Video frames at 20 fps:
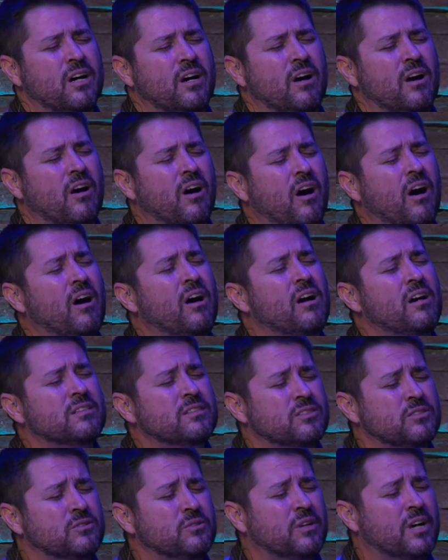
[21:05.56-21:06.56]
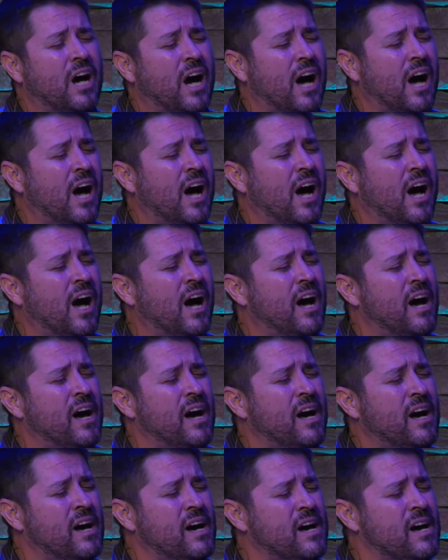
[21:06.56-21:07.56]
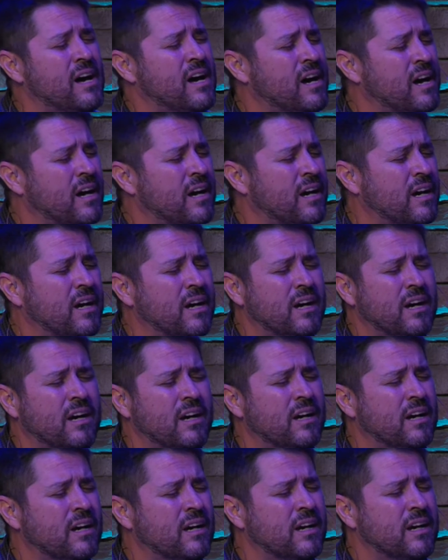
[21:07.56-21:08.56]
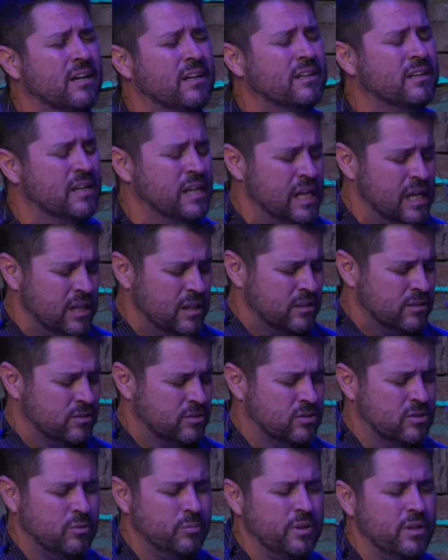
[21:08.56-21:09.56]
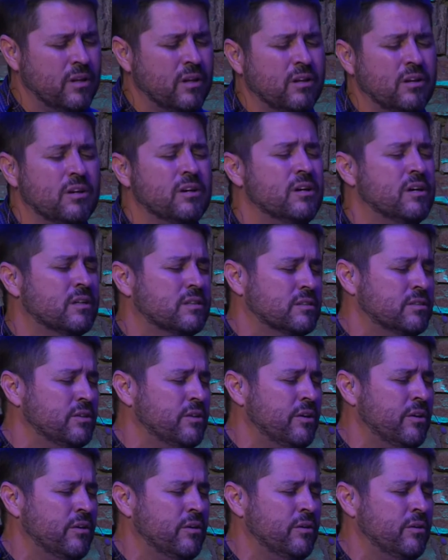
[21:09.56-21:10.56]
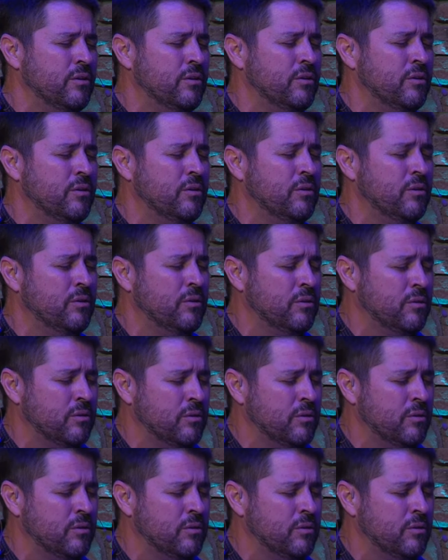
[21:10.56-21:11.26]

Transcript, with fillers: our hearts, oh God, so we look to you.